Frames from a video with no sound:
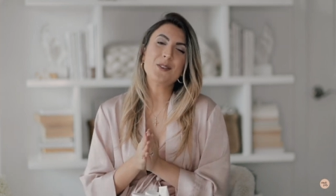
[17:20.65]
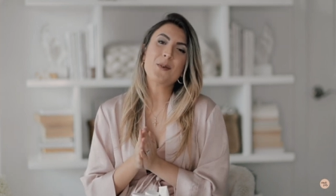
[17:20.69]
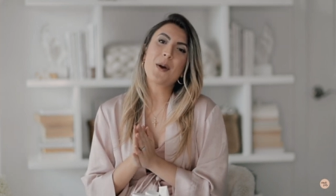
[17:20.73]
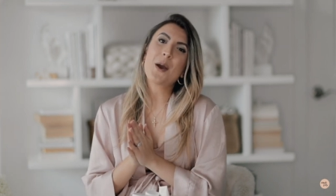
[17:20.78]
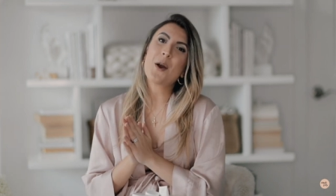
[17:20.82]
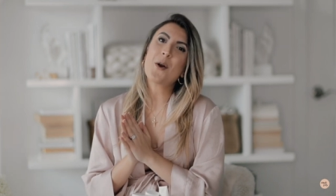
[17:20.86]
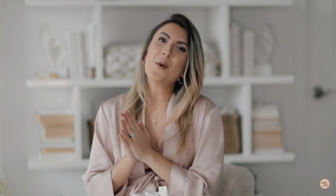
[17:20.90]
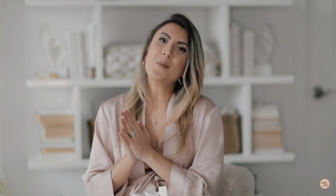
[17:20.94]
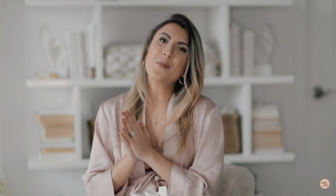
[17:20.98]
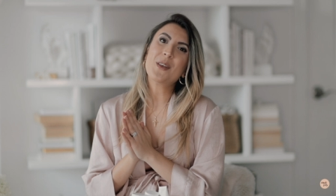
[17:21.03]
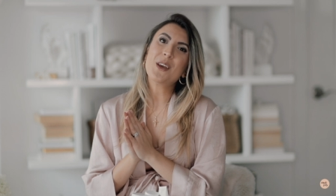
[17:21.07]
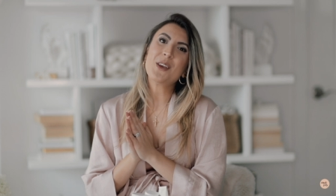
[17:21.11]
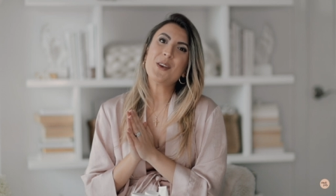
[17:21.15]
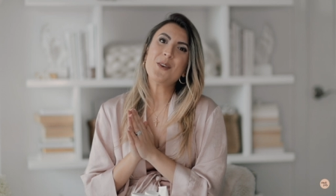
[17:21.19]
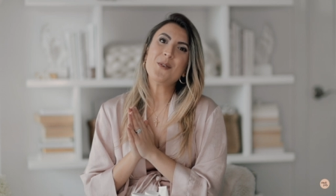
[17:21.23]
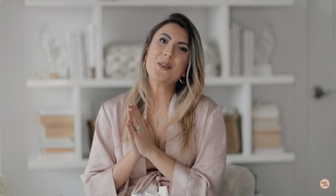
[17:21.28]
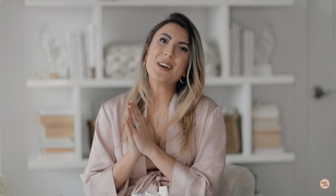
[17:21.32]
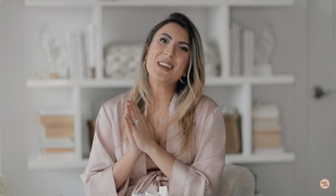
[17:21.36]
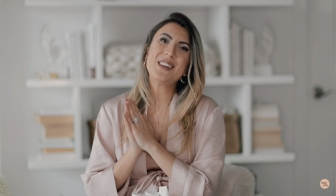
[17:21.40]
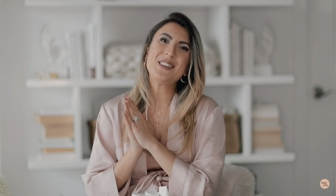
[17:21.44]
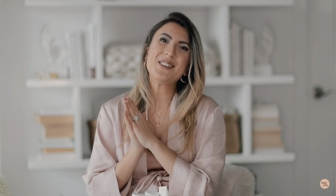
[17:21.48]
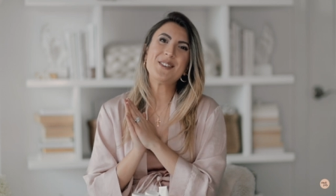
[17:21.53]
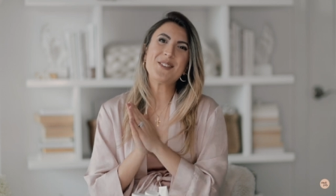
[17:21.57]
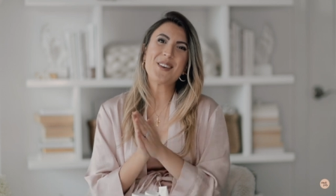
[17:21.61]
So I hope that you
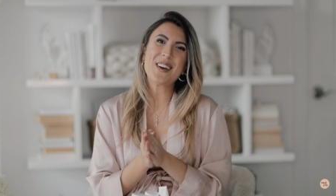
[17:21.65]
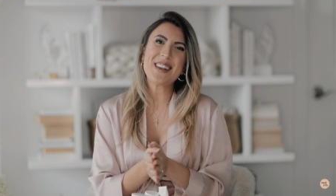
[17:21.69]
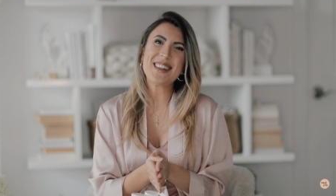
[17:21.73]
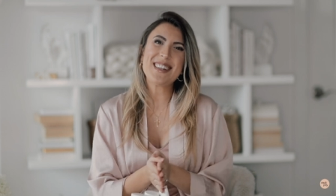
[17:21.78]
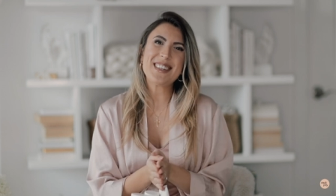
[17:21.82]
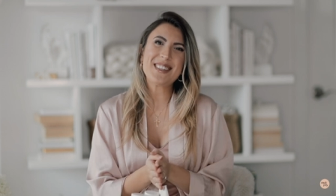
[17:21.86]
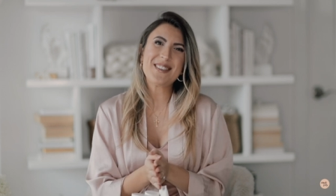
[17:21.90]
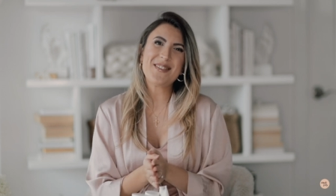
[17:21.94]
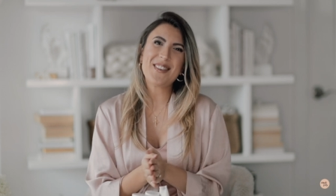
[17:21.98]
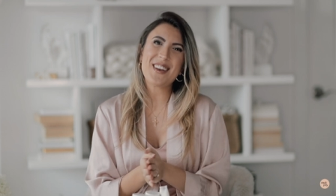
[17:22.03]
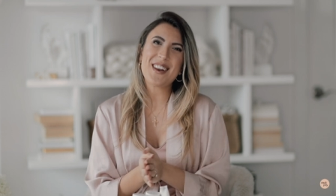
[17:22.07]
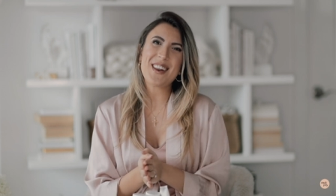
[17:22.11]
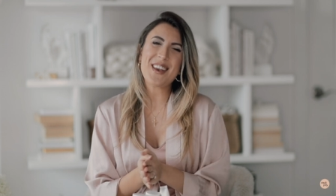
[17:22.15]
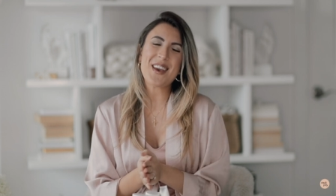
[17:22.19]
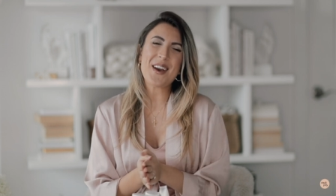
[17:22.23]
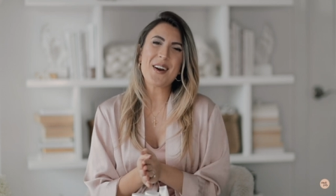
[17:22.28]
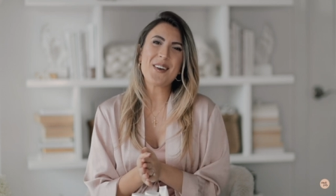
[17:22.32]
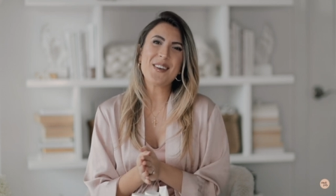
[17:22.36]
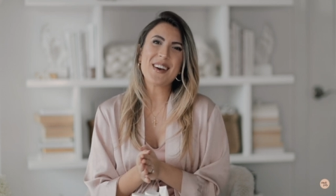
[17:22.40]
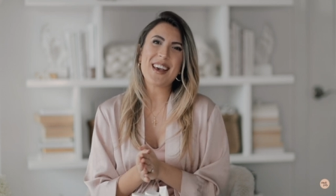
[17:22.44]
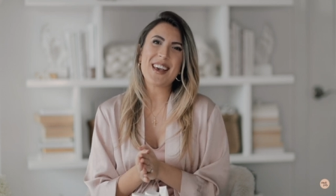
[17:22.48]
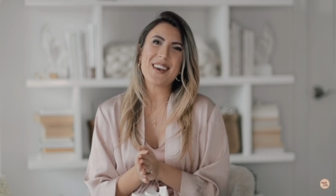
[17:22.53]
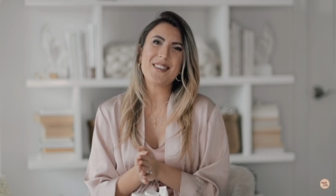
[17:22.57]
enjoyed this video.